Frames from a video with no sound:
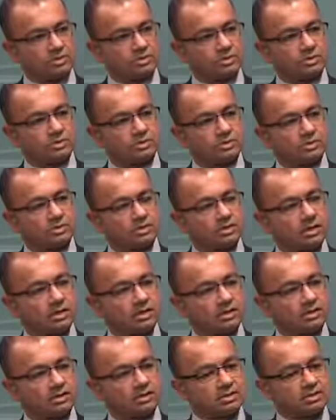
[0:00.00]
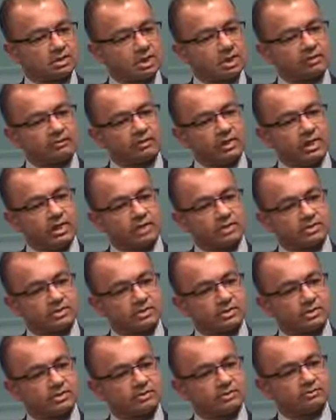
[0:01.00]
So the sun
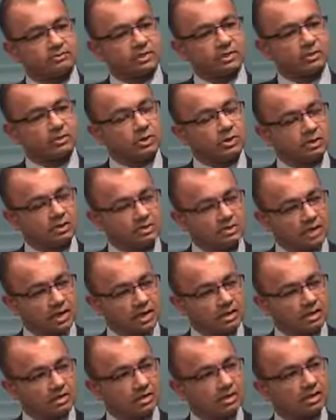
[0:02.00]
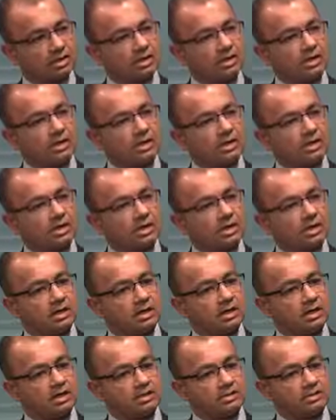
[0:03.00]
awareness is, we know that sun
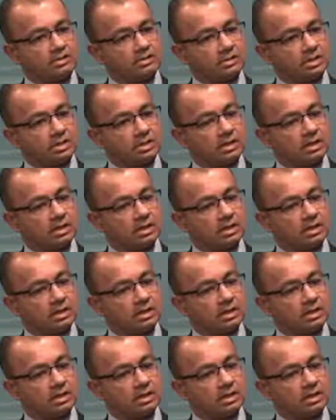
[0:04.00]
is